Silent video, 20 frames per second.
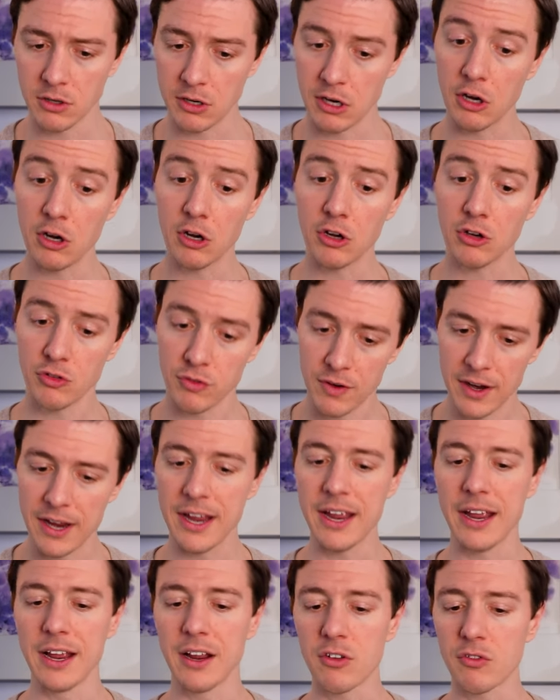her
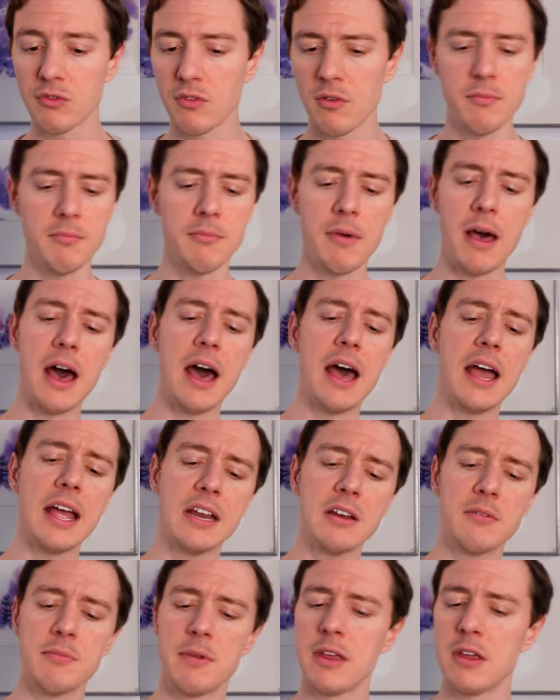tricks
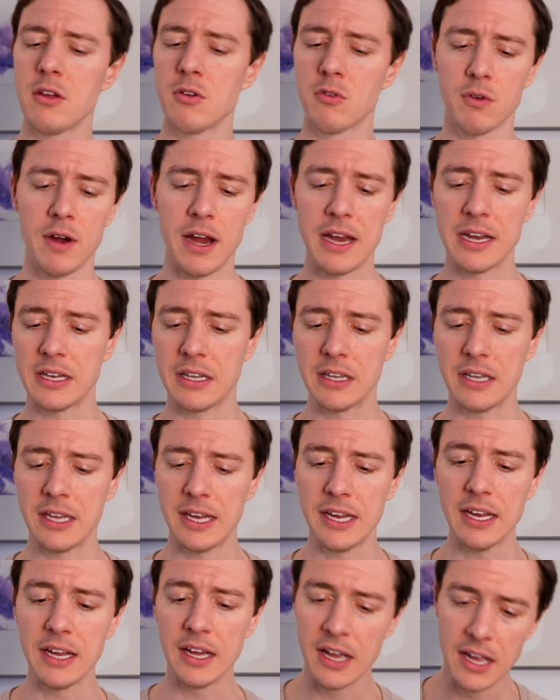remind me
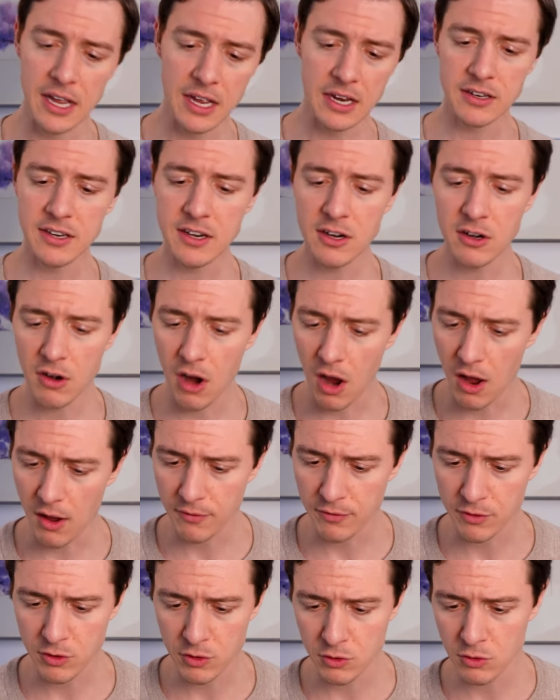greatly, dear
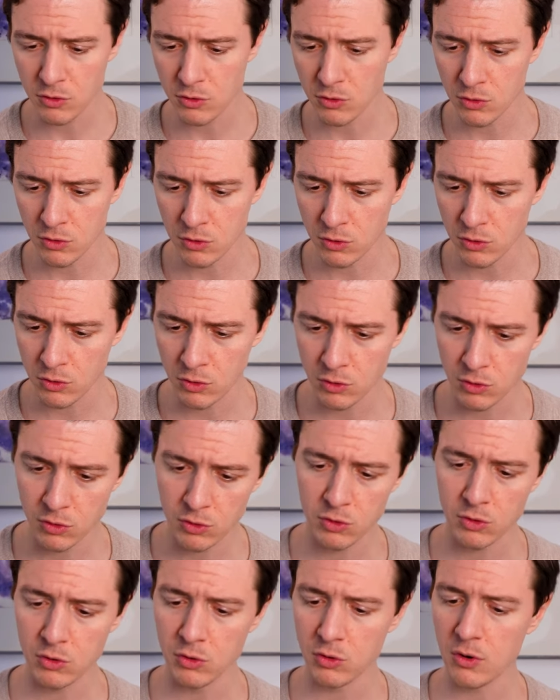of you
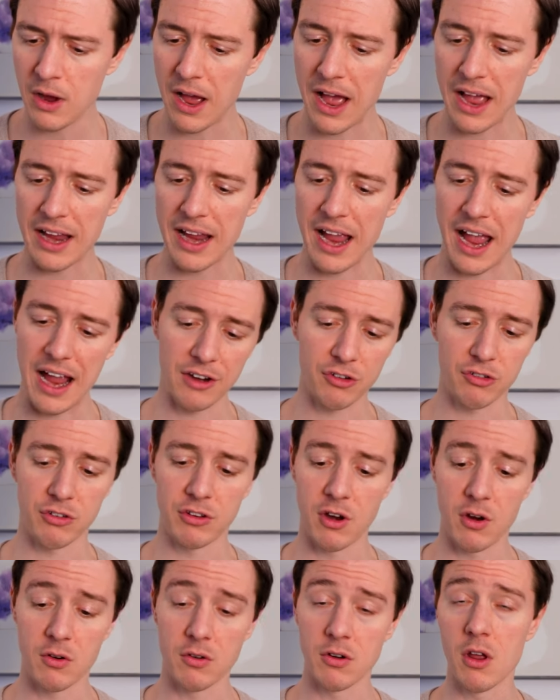actually
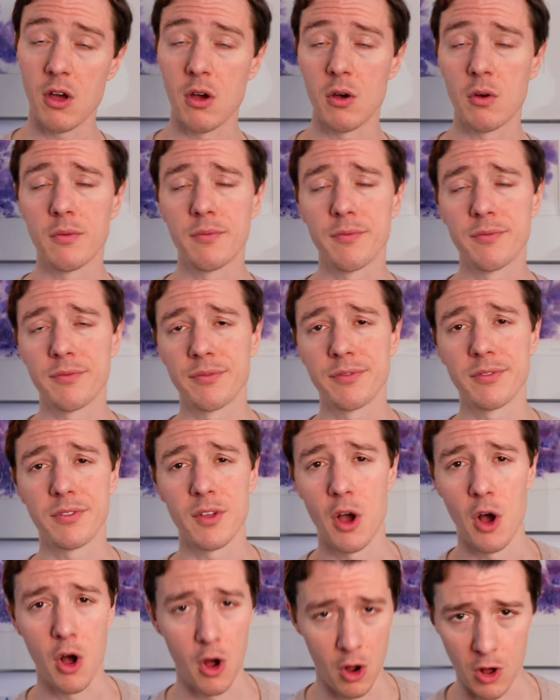don't
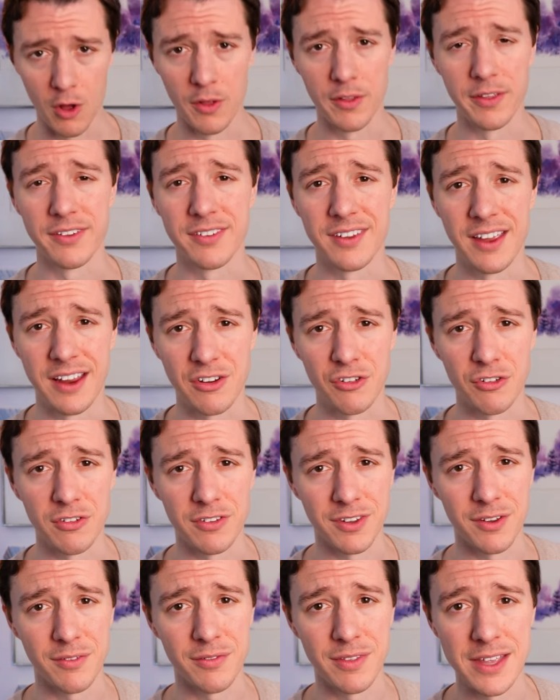know all the
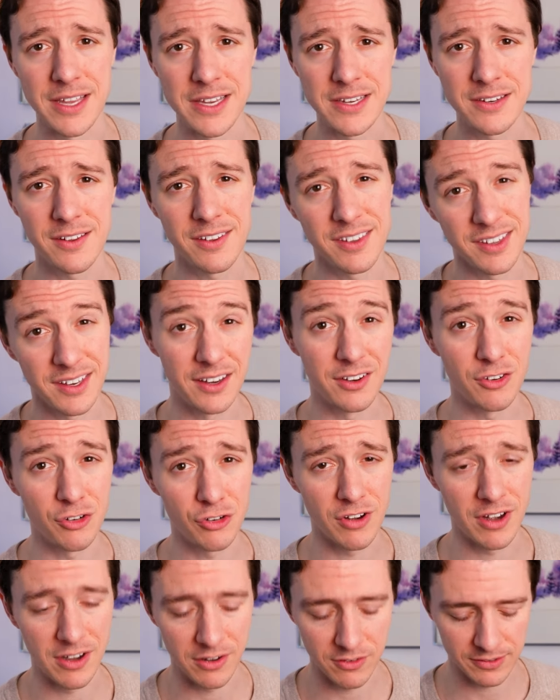sections of this because it each
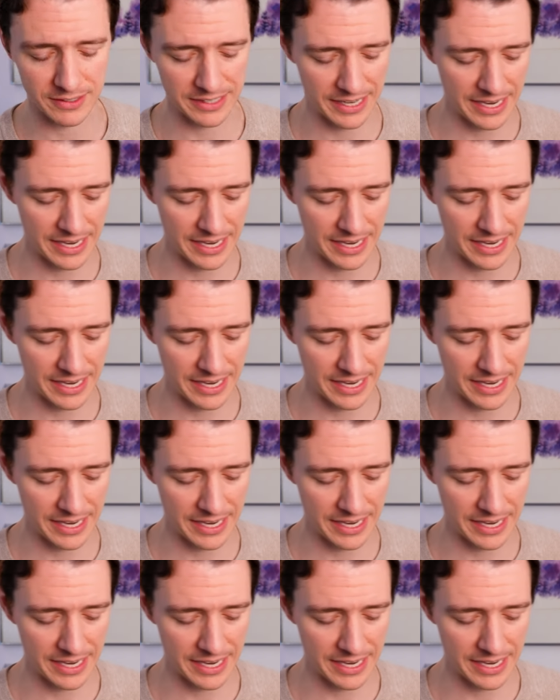changed